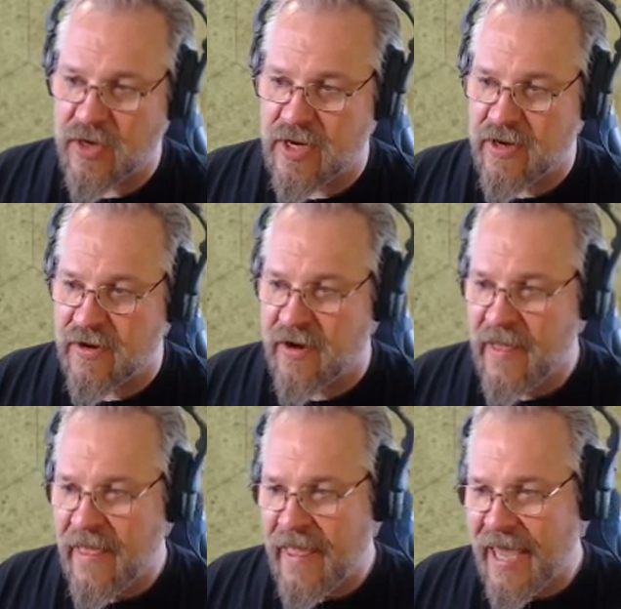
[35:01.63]
here,
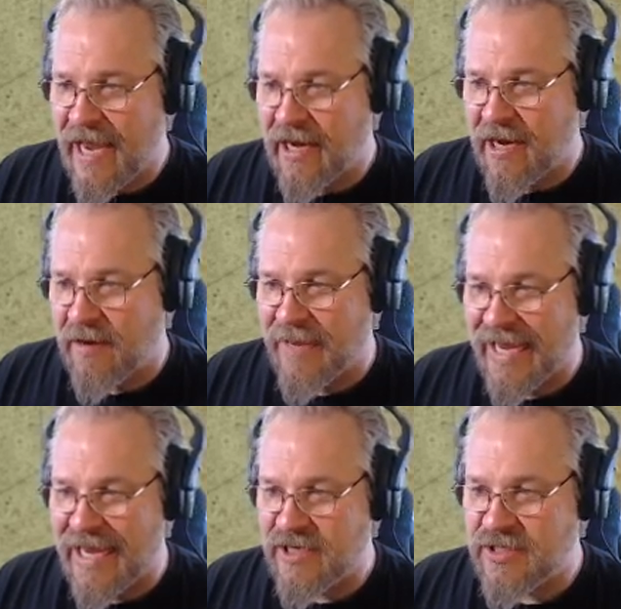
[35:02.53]
and come
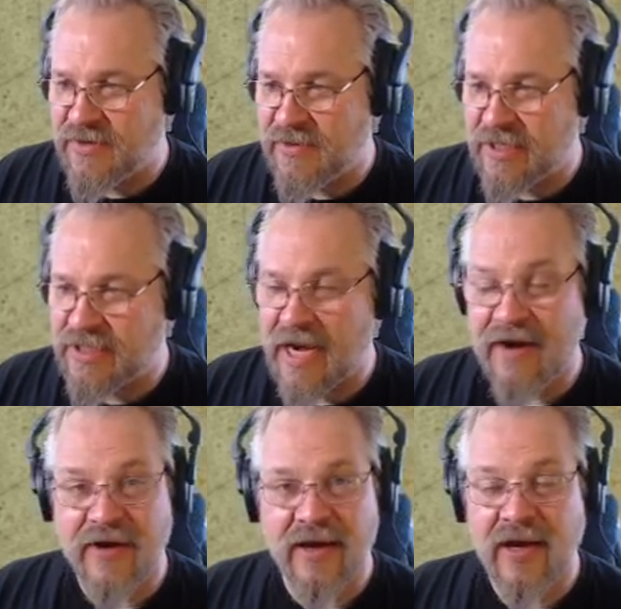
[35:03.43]
into this
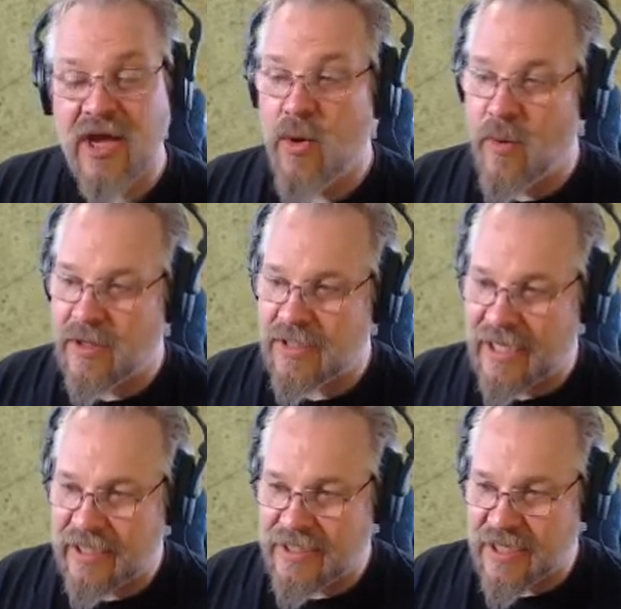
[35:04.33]
area. Well,
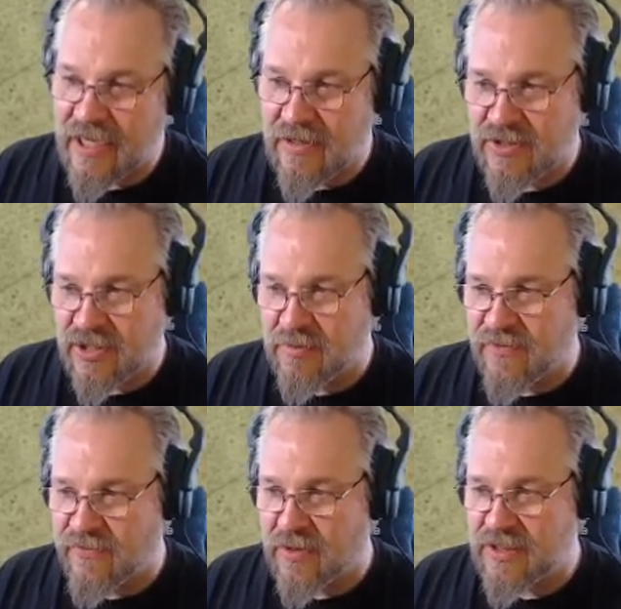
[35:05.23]
at least they used to
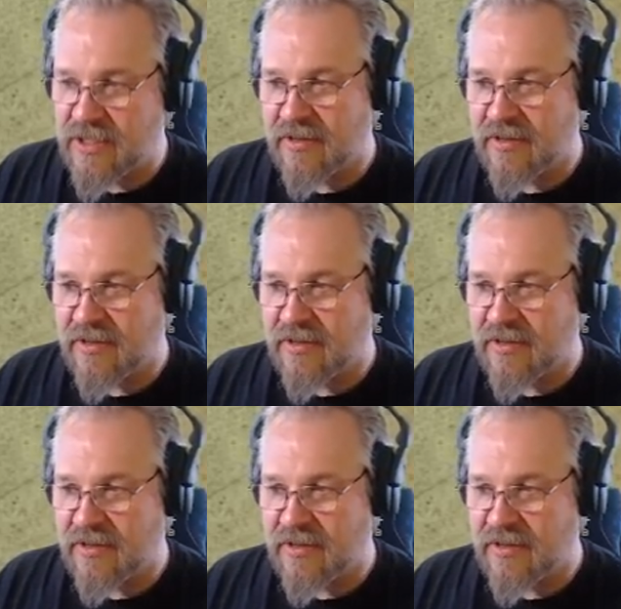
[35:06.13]
before Stil